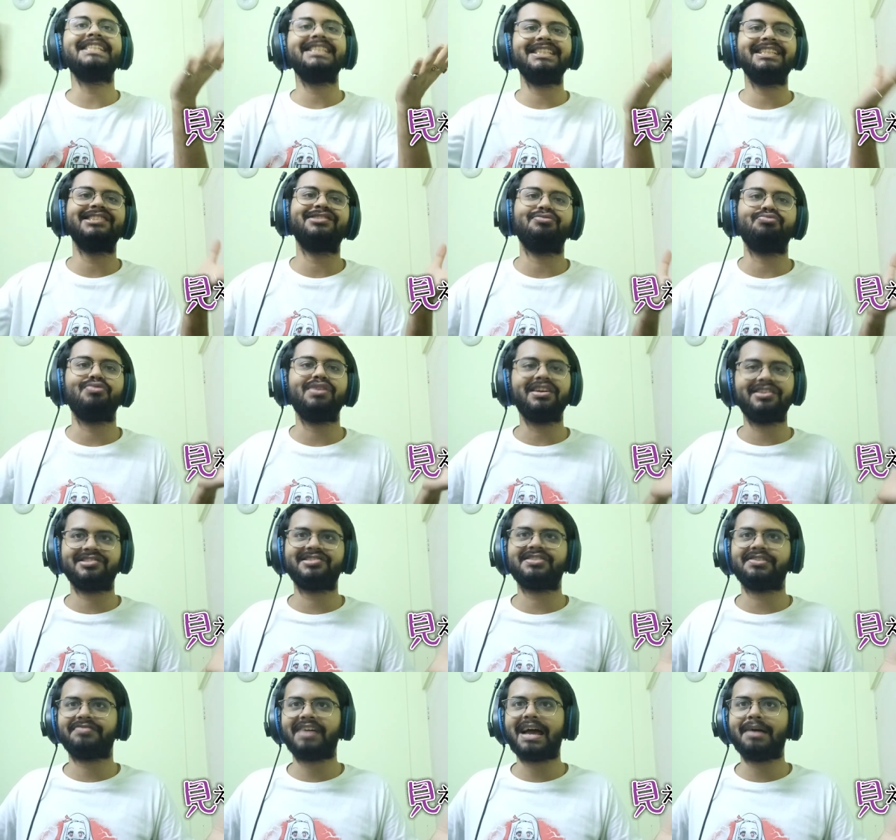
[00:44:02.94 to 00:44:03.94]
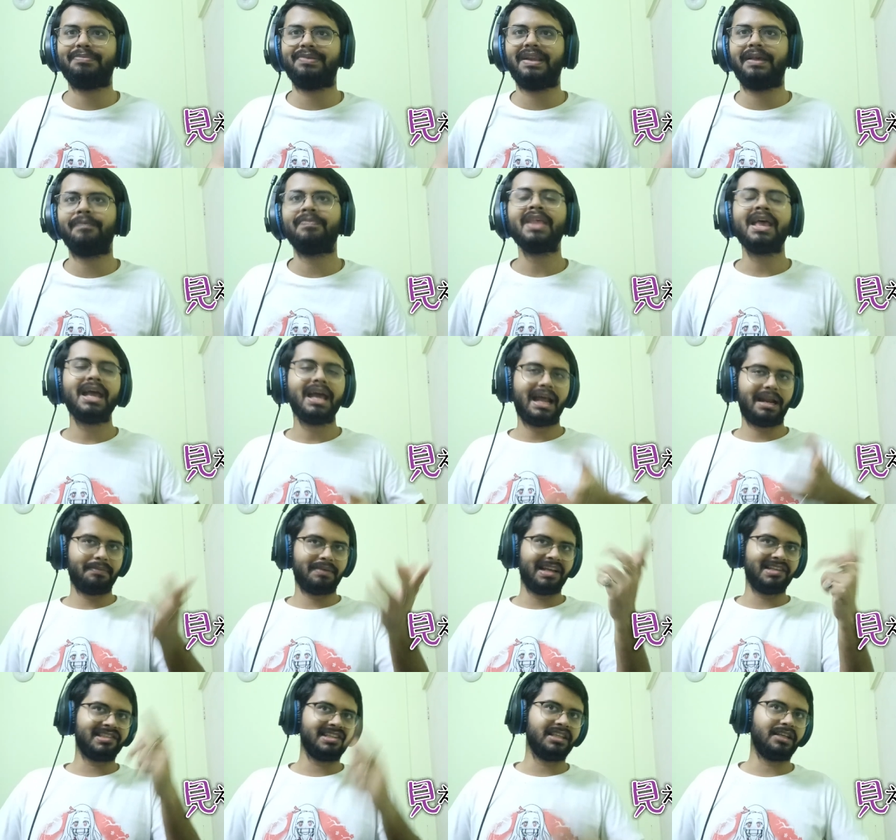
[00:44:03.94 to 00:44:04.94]
seeing this weird stuff happening. And
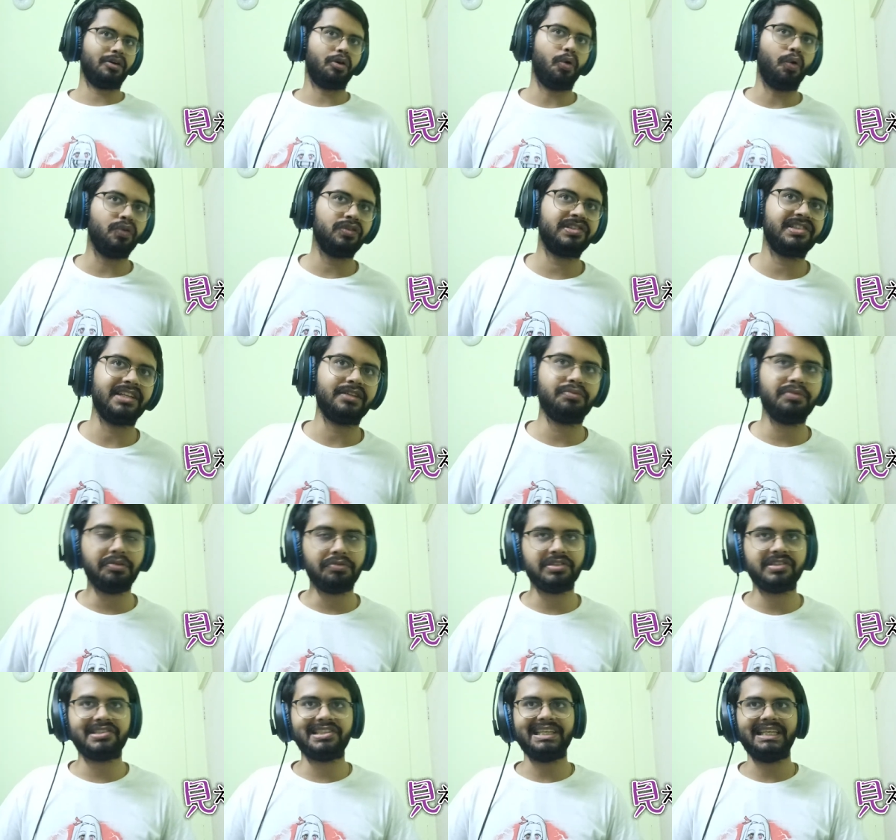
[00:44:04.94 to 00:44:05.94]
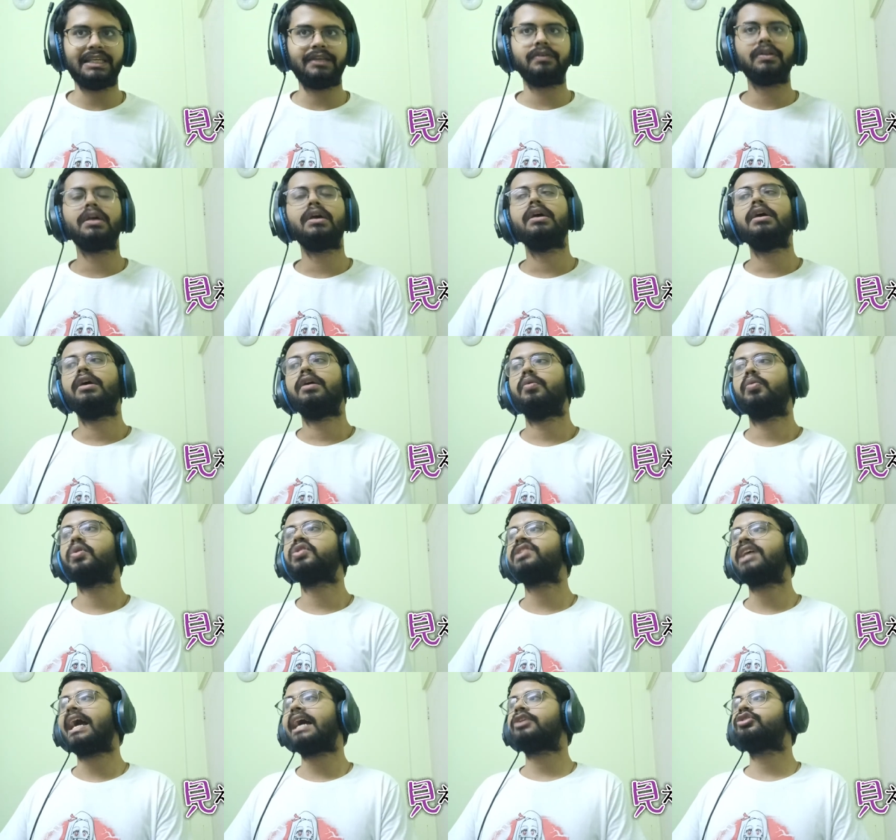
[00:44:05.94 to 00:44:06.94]
I'm guessing the ghost that we were seeing
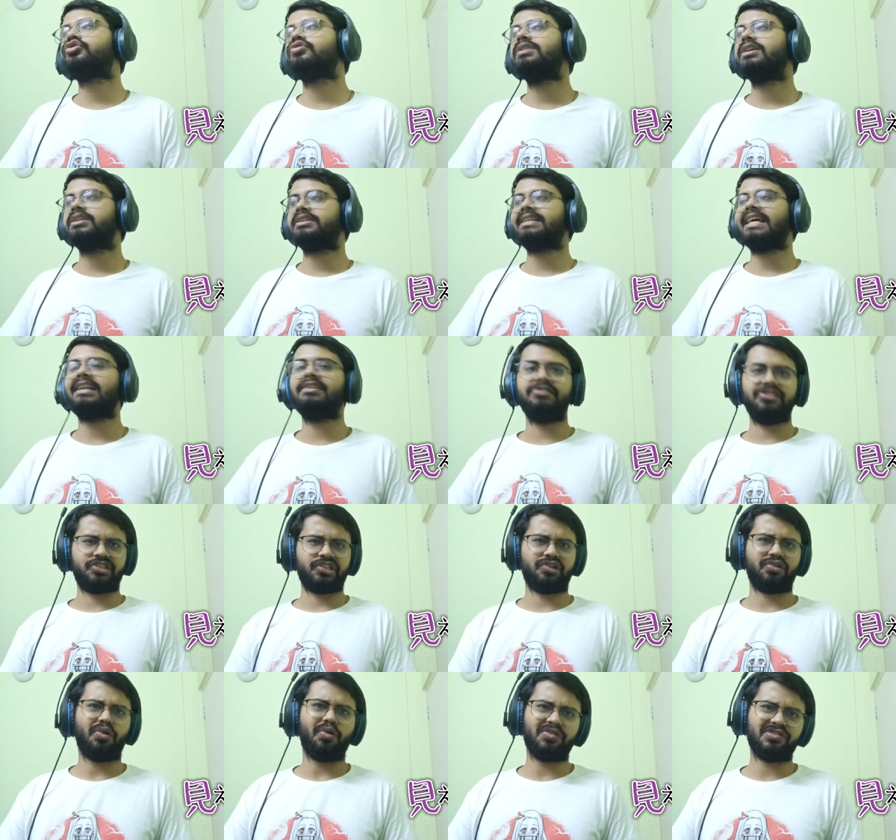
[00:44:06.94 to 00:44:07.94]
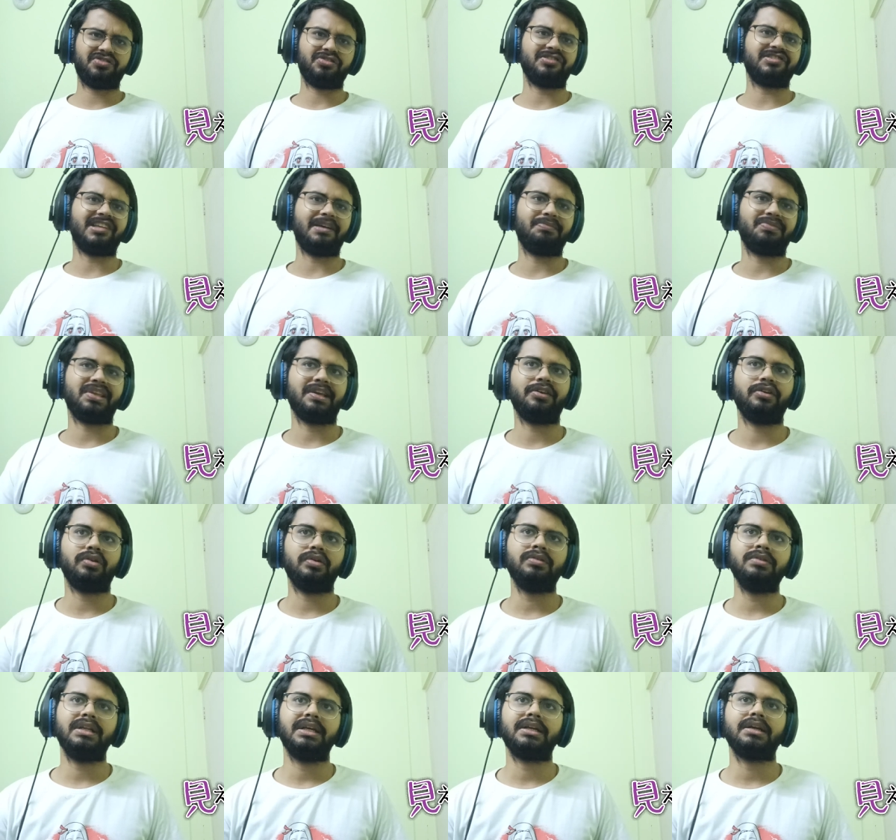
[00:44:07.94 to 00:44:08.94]
was actually a television ghost or something, you
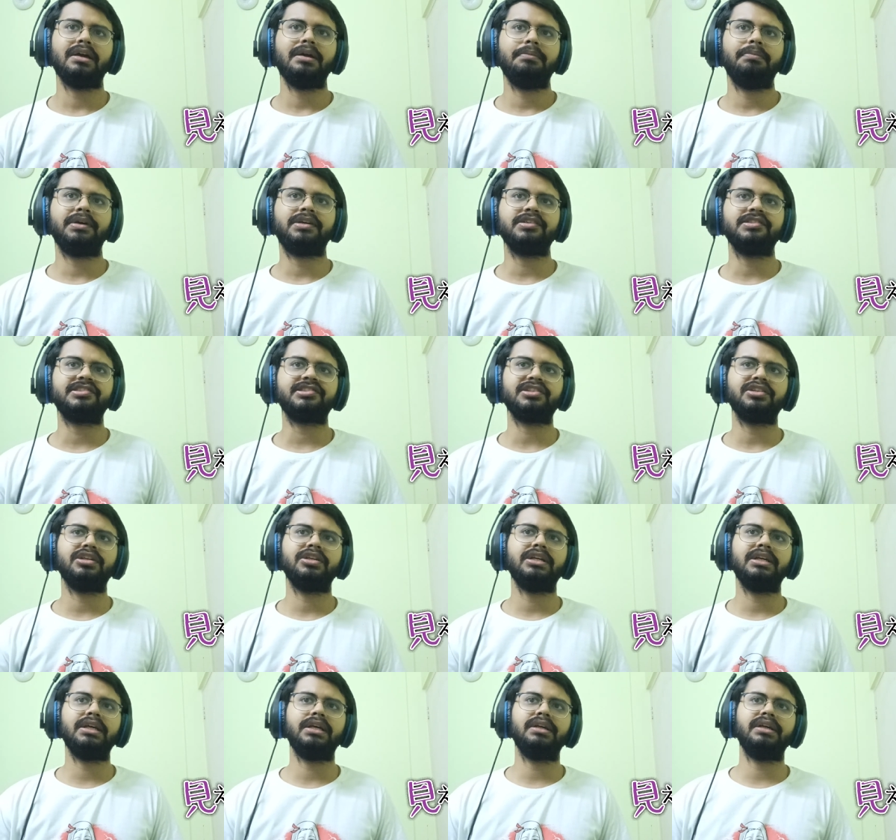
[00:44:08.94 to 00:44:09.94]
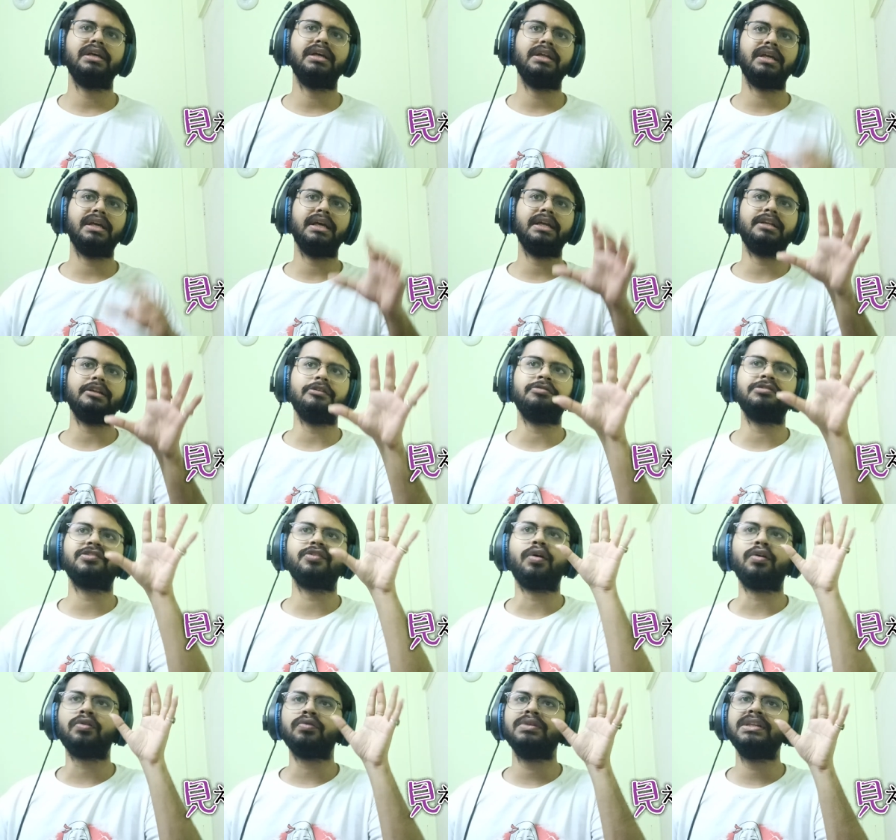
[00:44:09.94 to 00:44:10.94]
know, like, because it
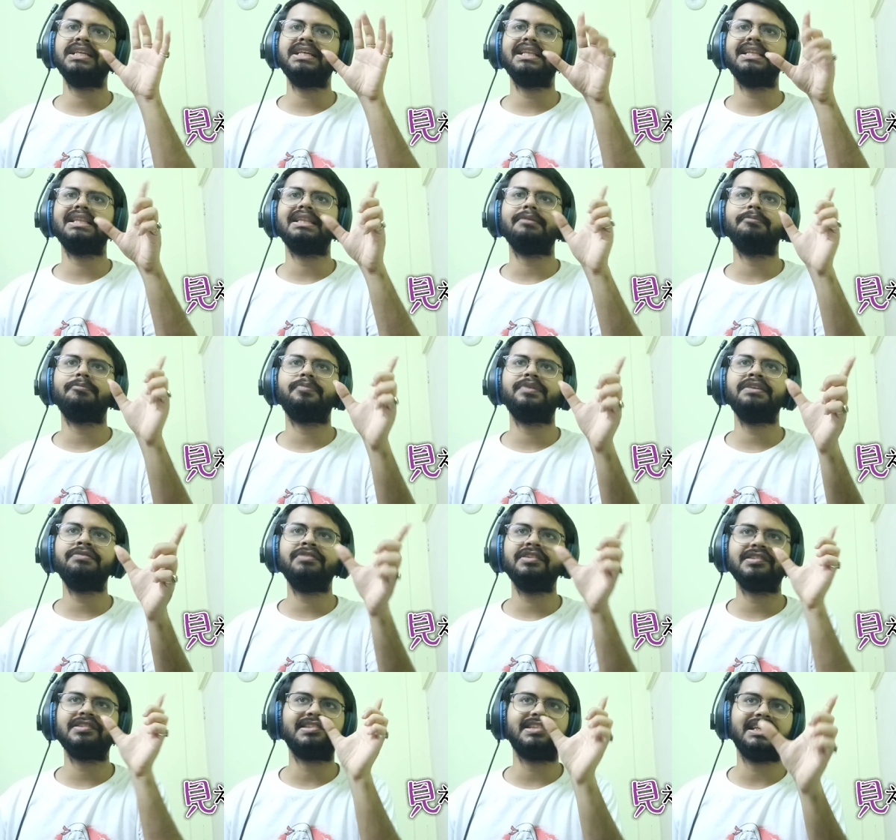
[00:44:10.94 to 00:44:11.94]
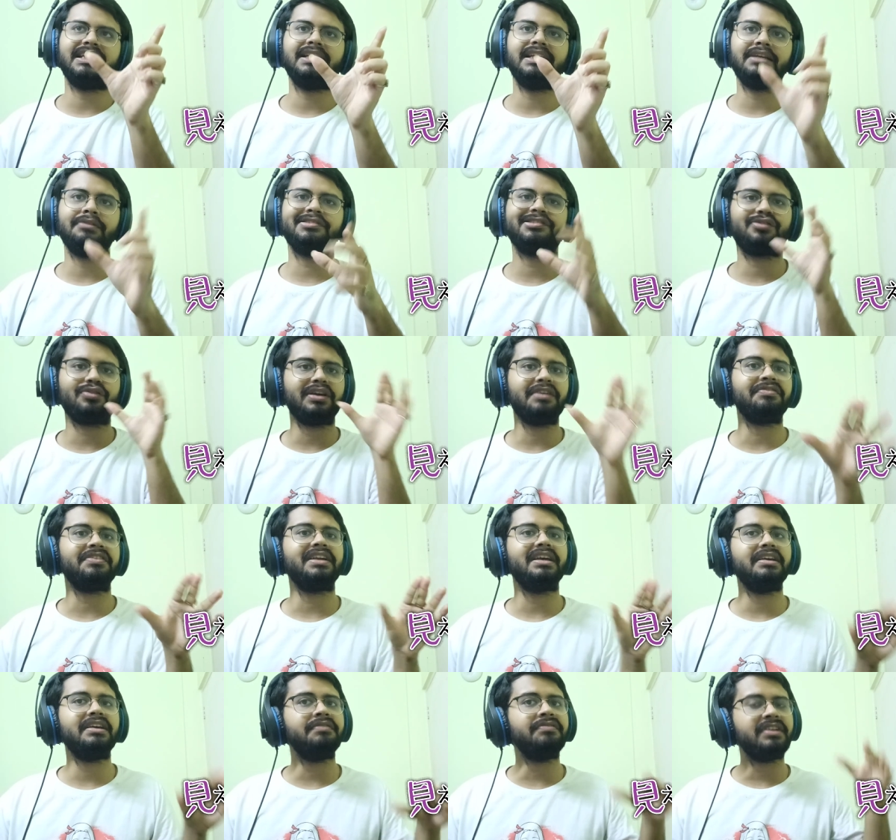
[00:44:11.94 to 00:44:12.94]
was not only in the previous scene, it was
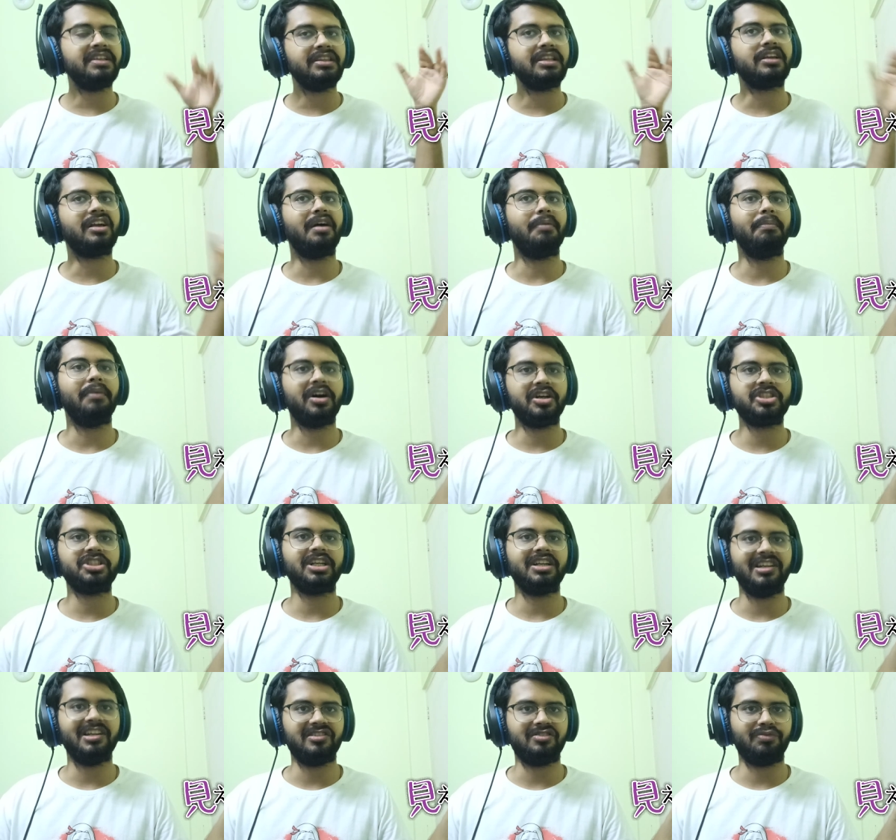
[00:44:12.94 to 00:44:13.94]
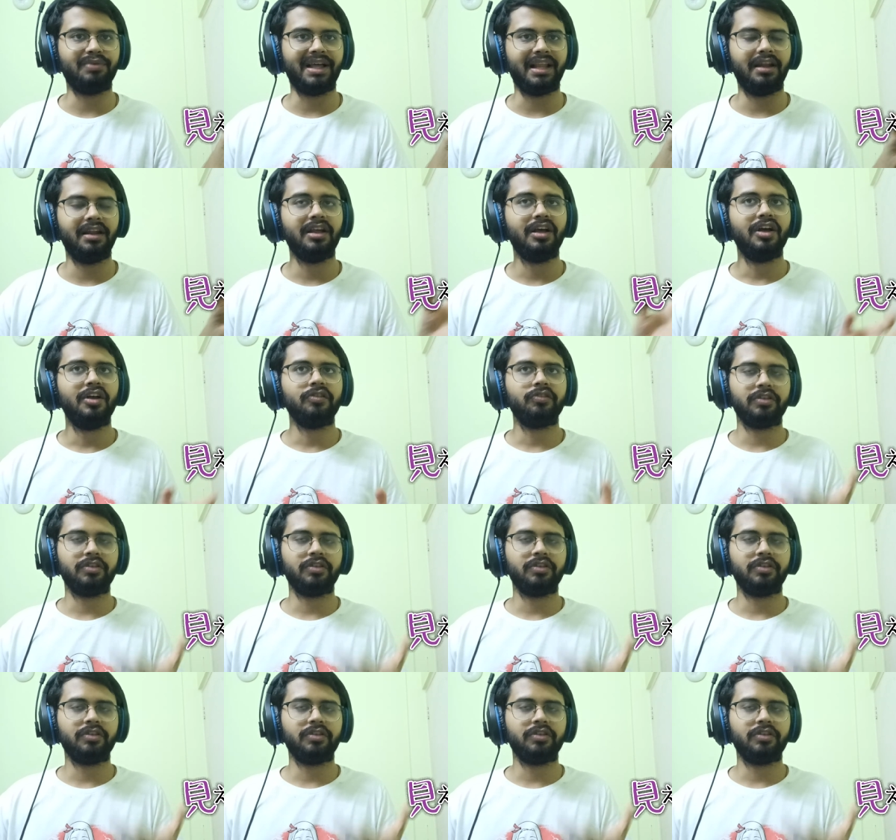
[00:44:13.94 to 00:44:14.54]
even in the commercial as well.